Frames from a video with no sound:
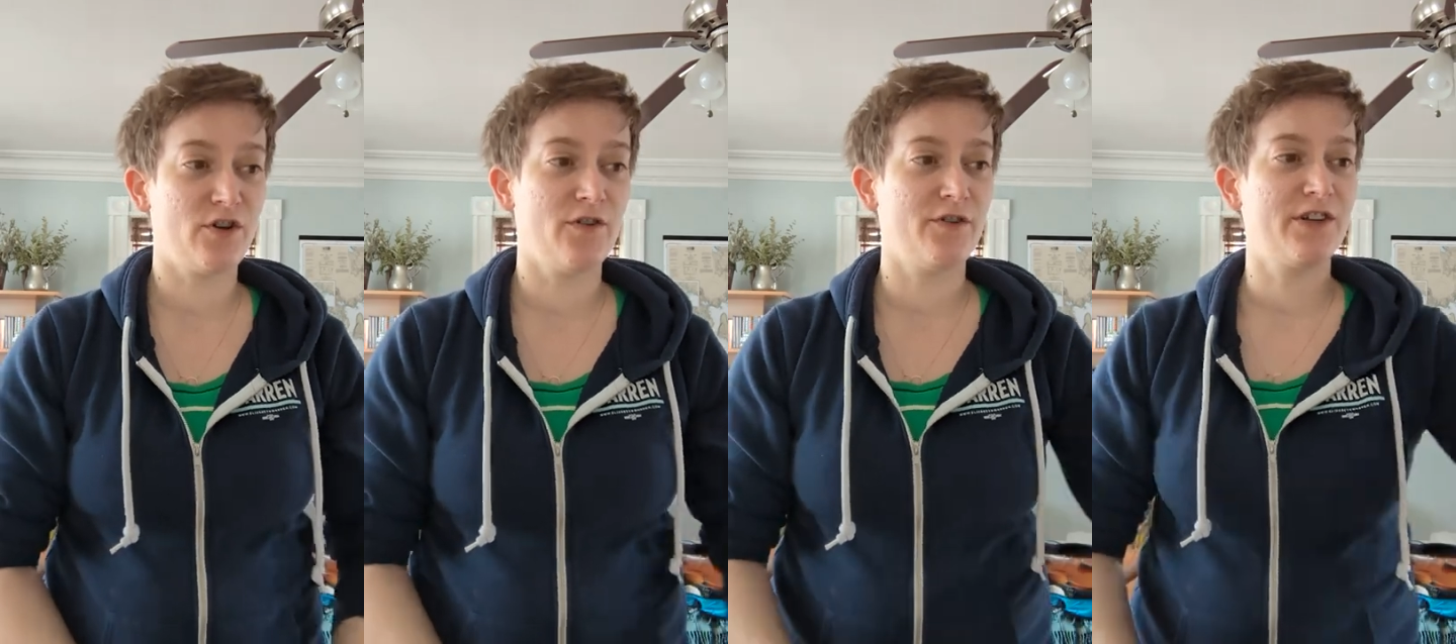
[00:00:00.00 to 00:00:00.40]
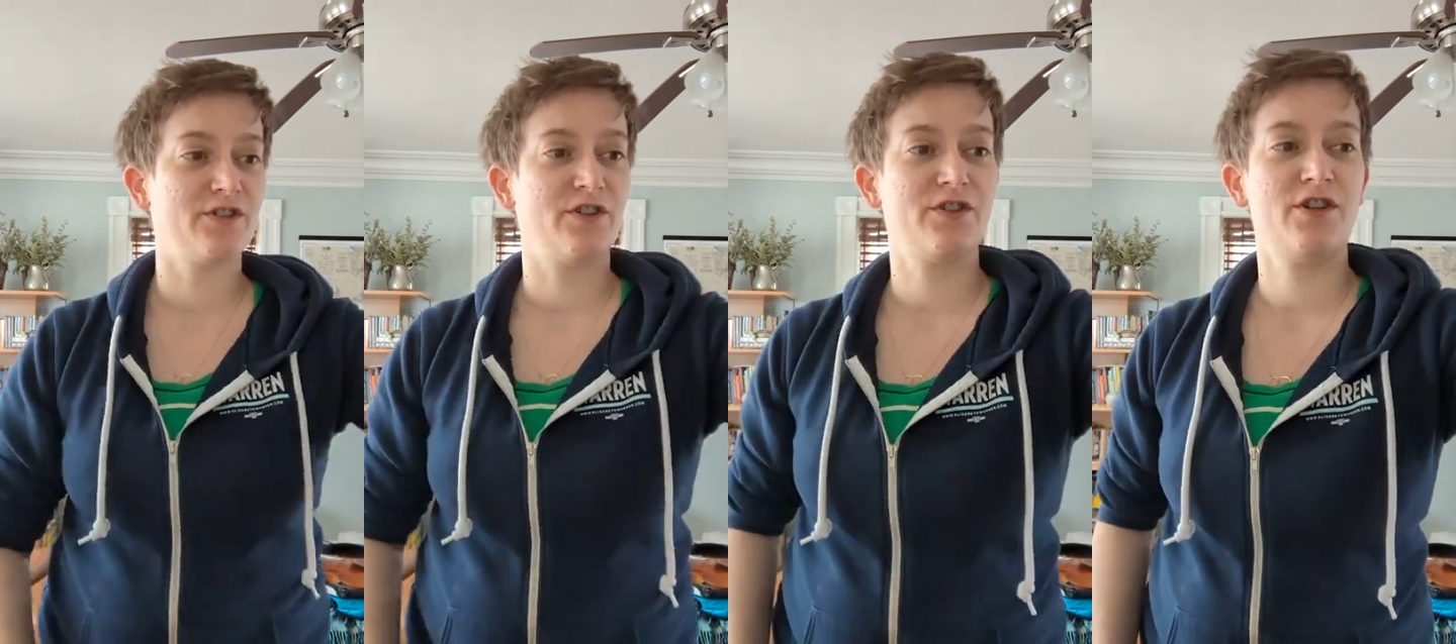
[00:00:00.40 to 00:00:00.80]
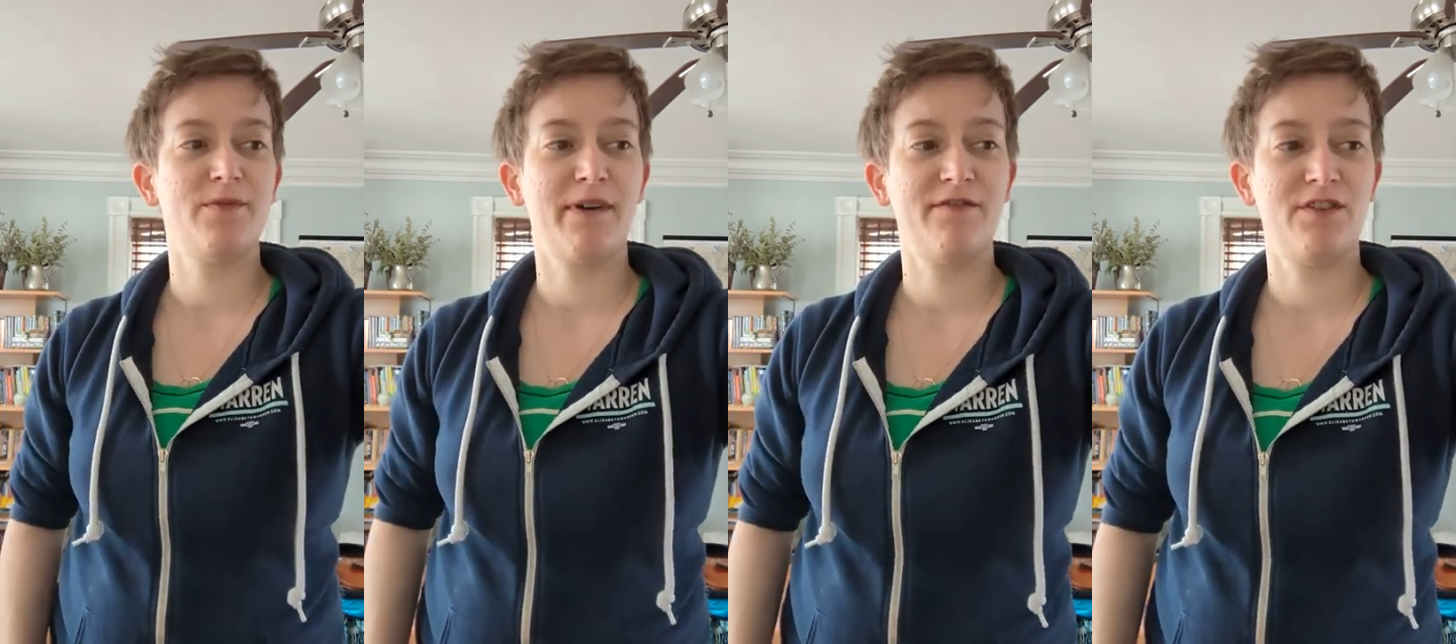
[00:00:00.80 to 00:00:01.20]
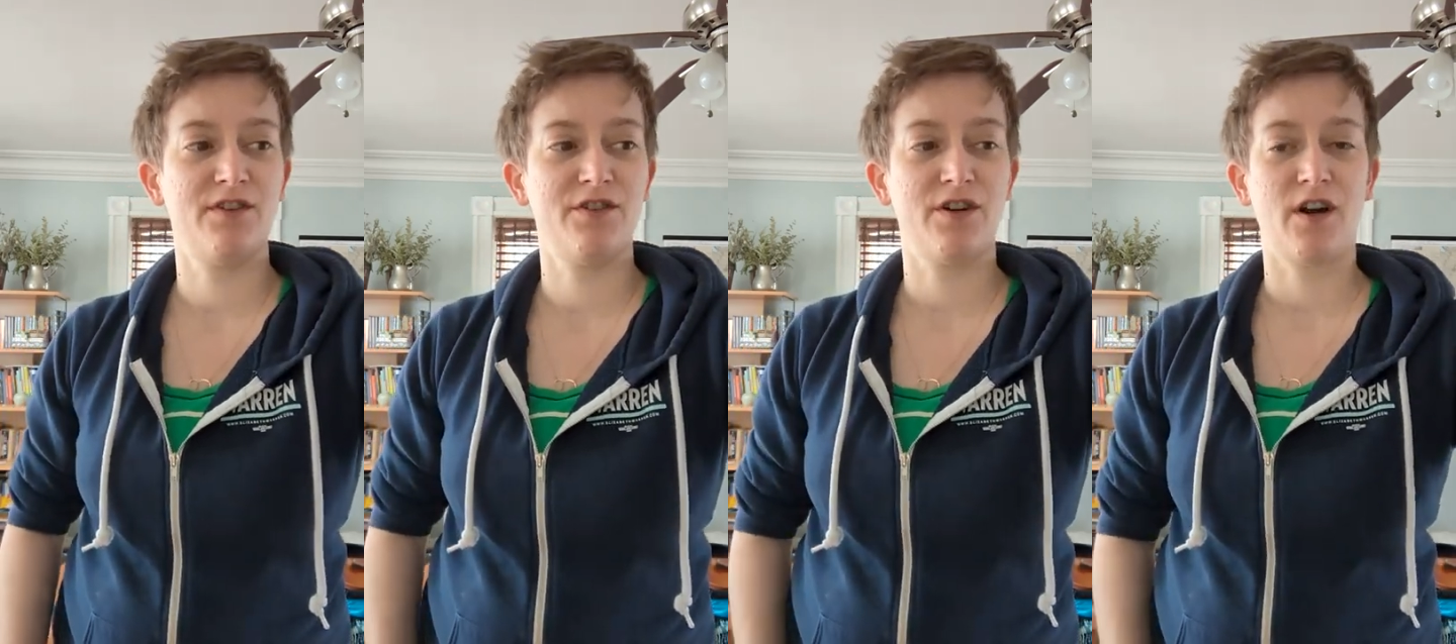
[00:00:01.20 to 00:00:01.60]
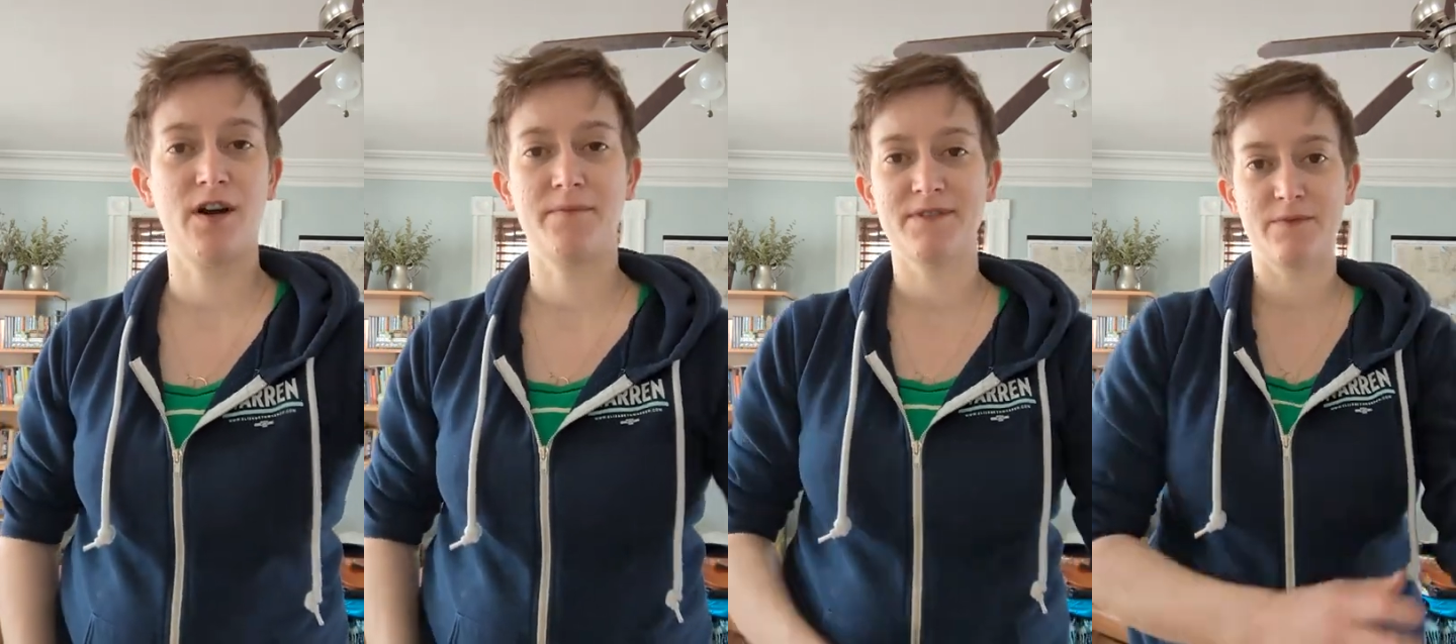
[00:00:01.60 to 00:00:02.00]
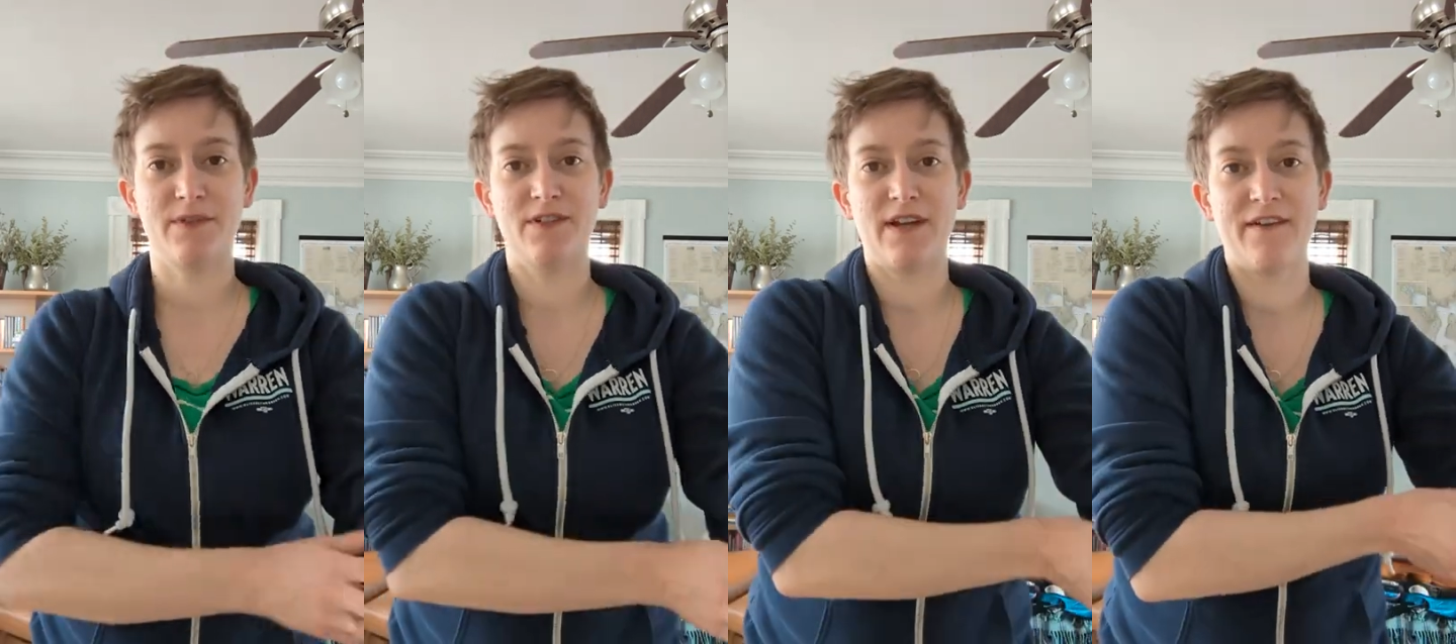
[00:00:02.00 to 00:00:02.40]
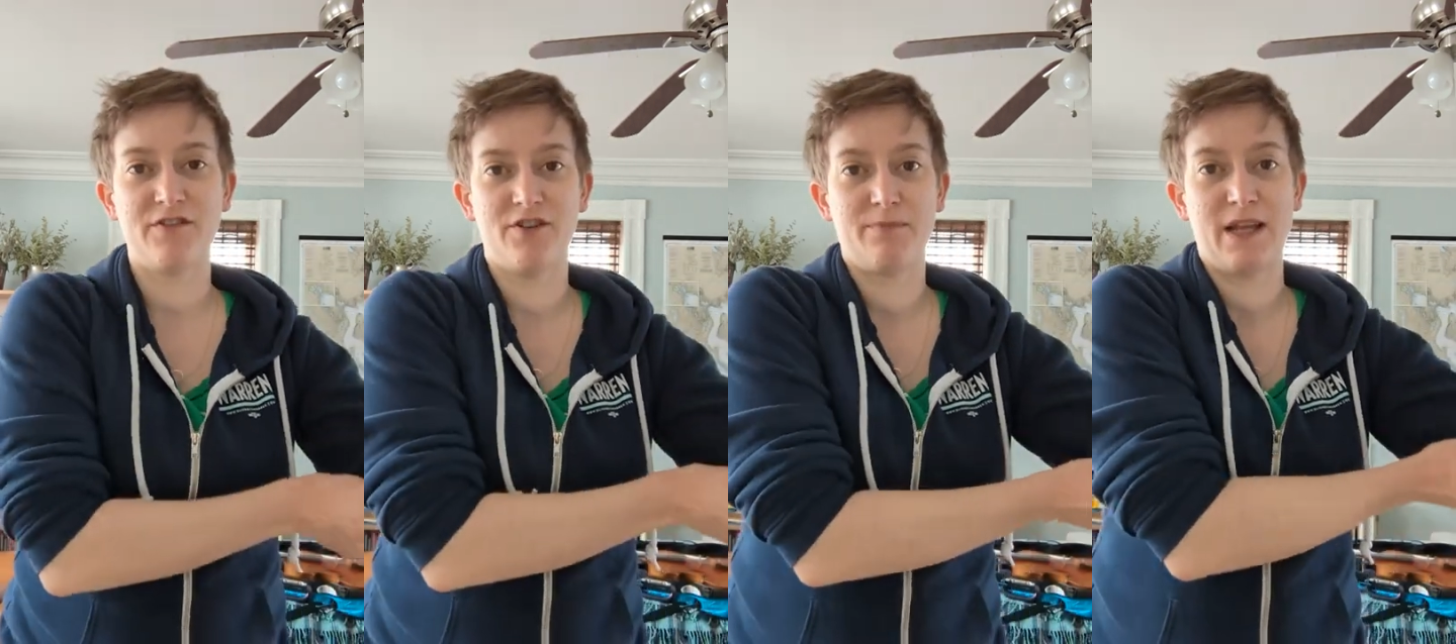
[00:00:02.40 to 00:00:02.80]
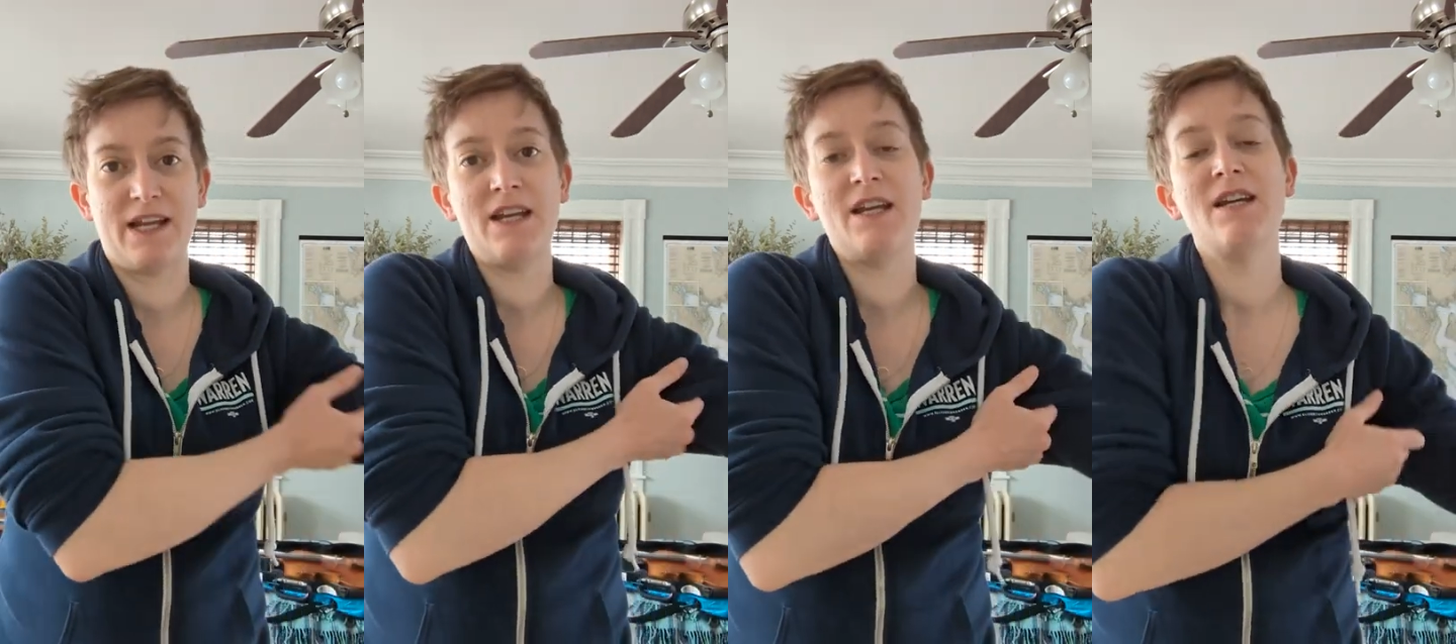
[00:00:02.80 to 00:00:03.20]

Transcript: overexertion you might feel in your arms after you've played,